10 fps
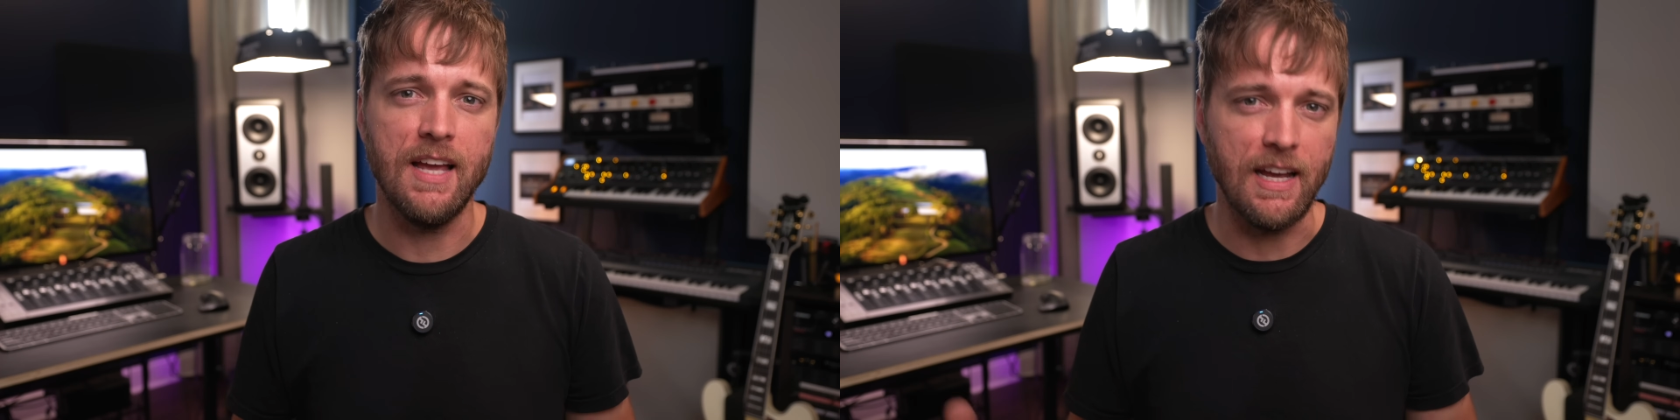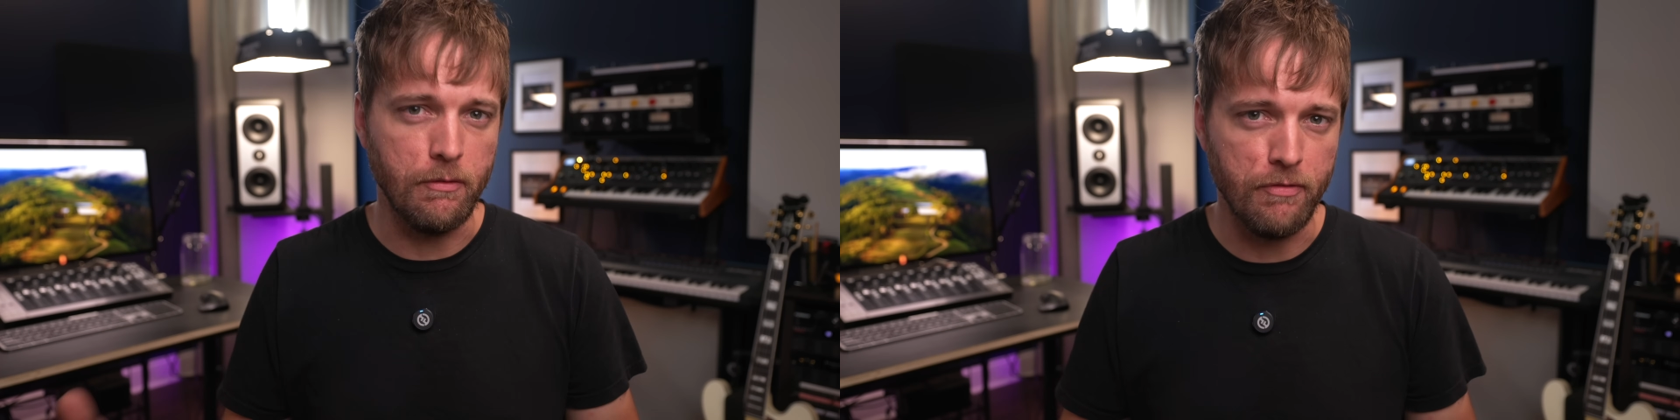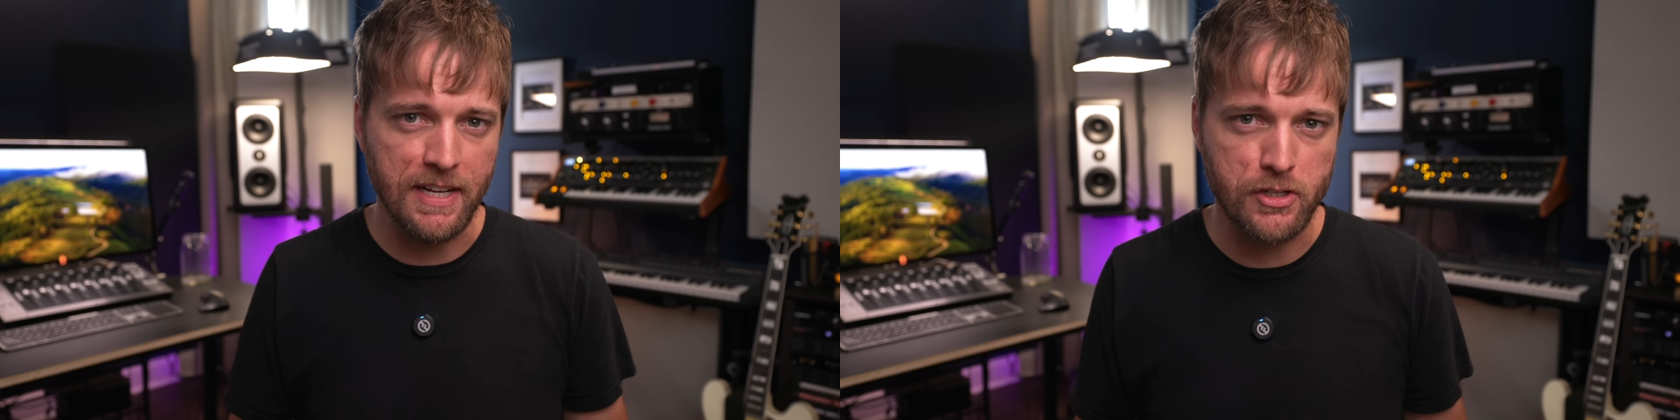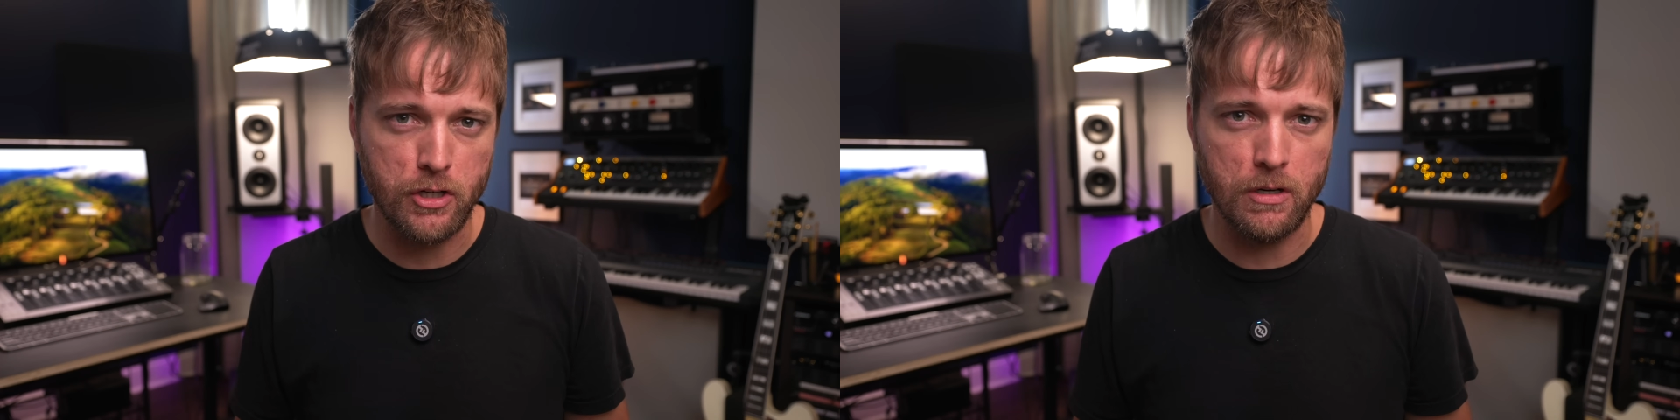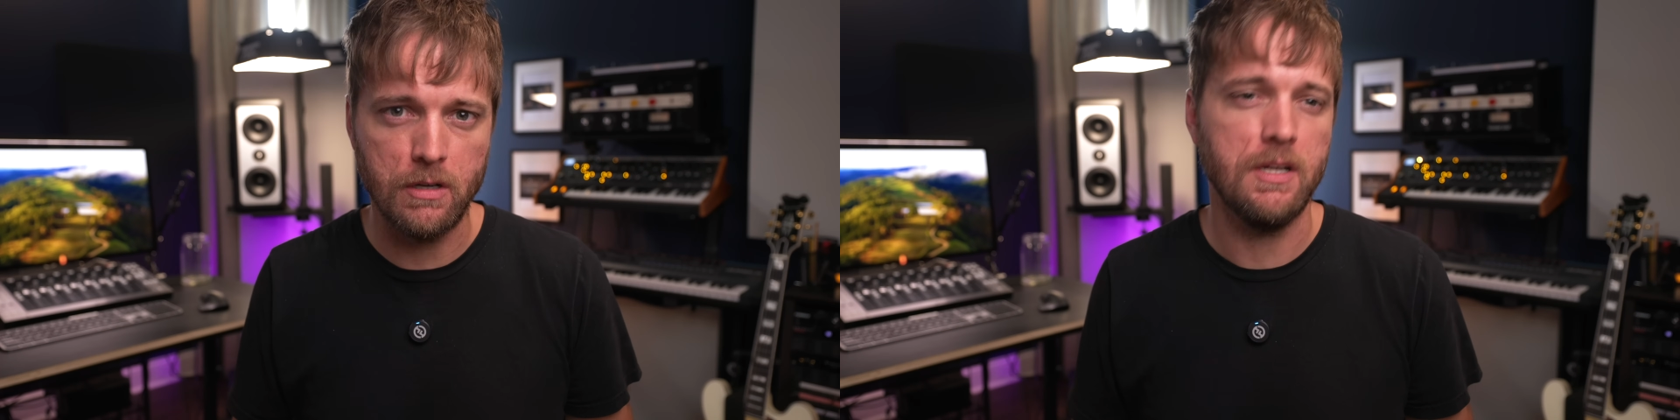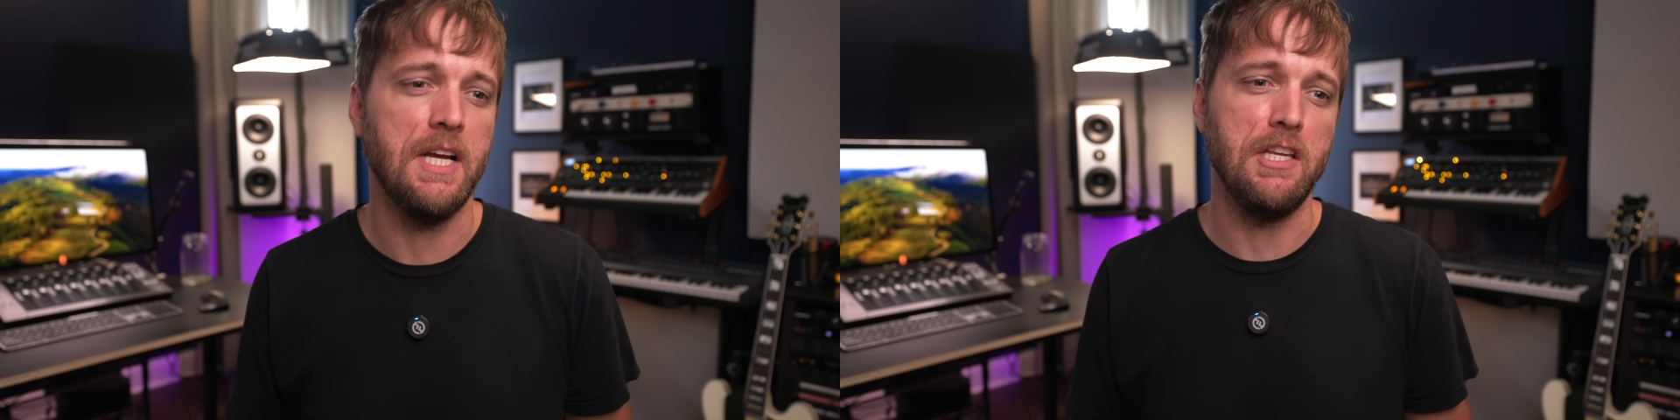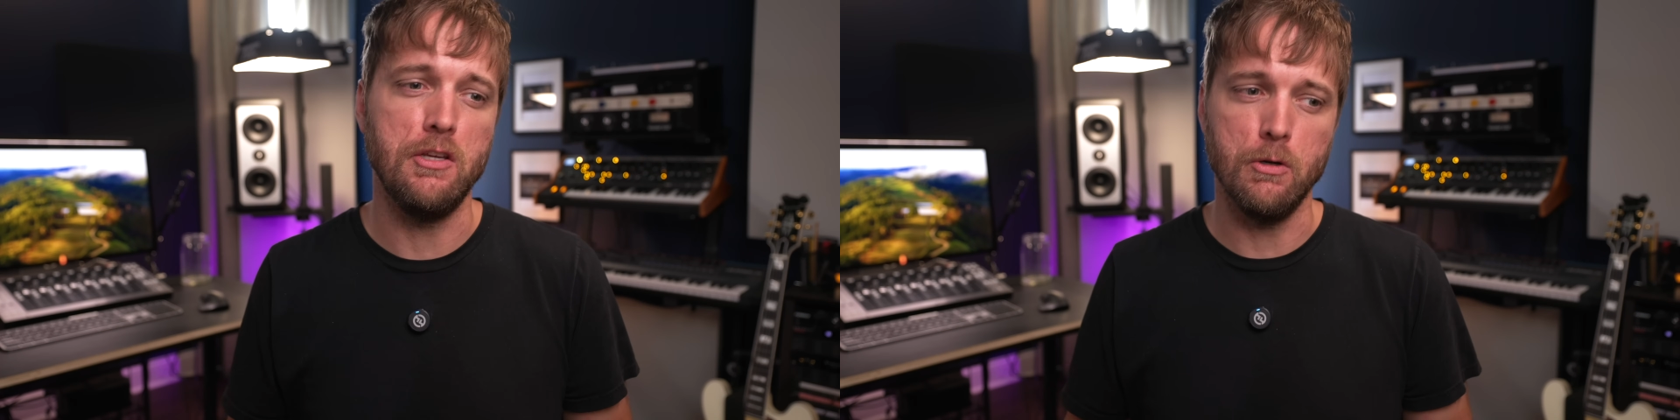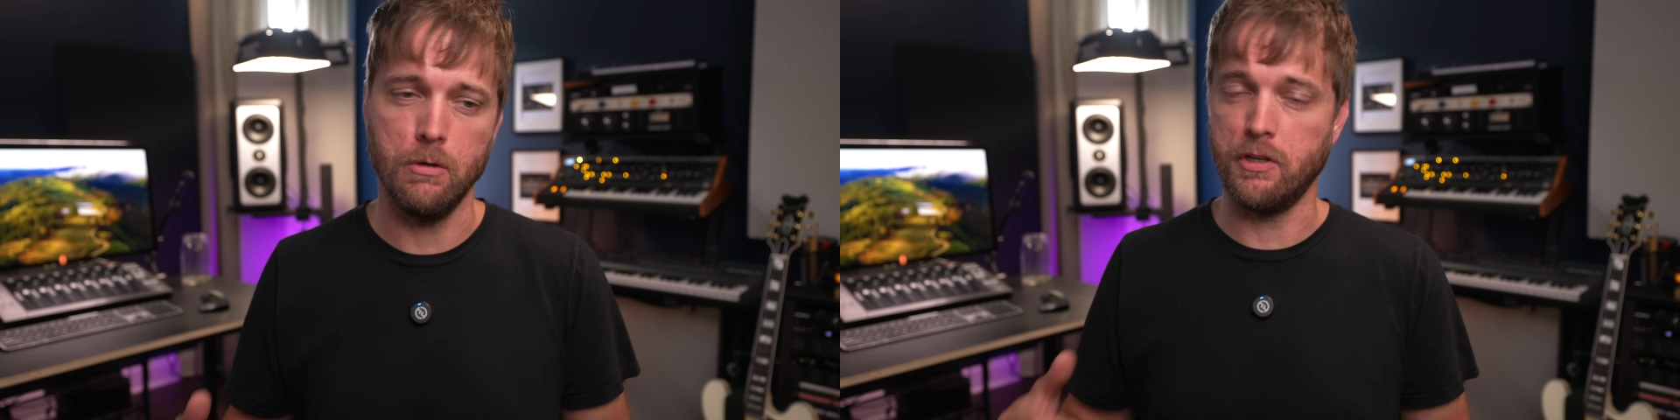adventure and
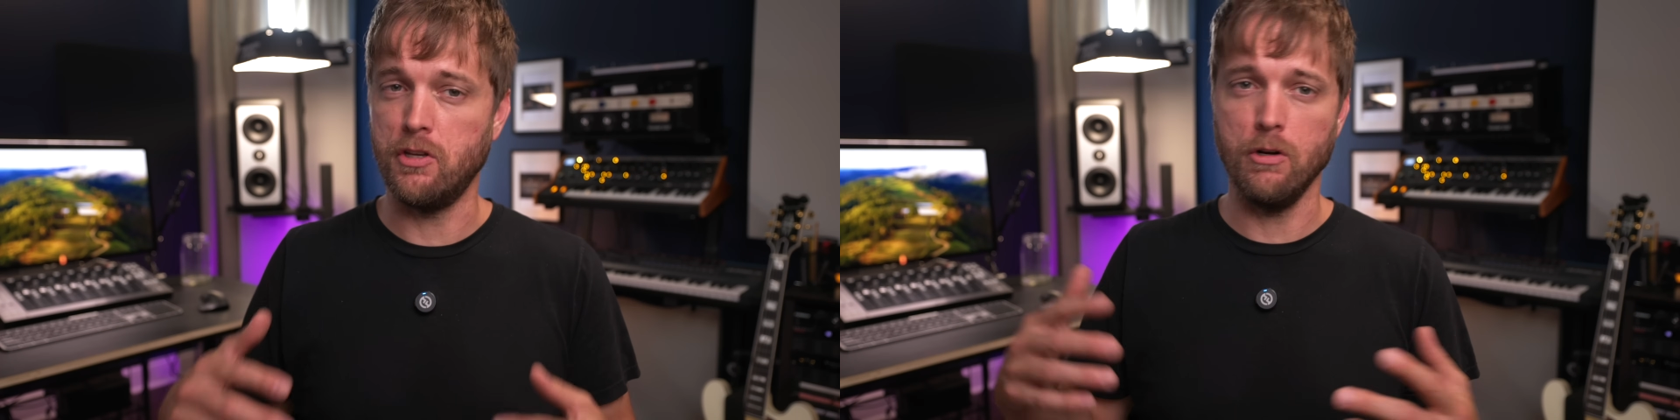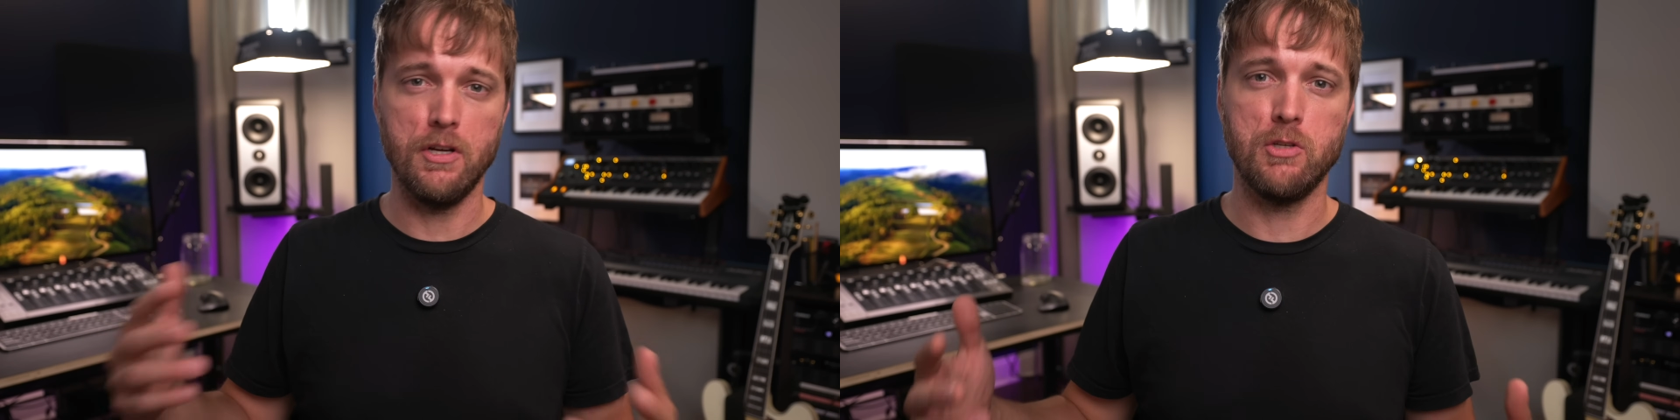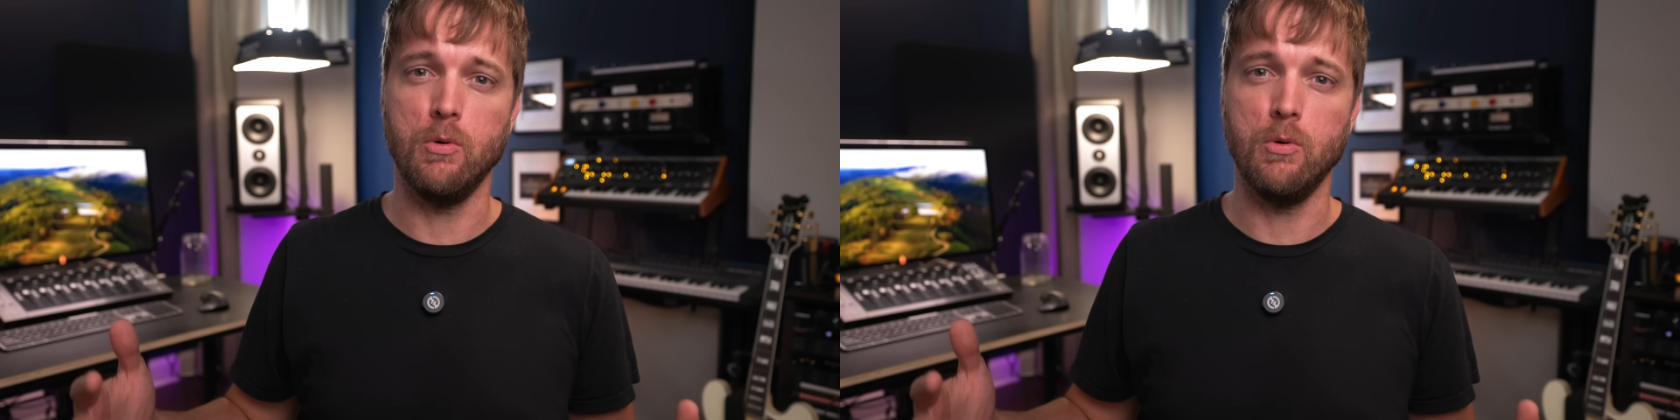you're curious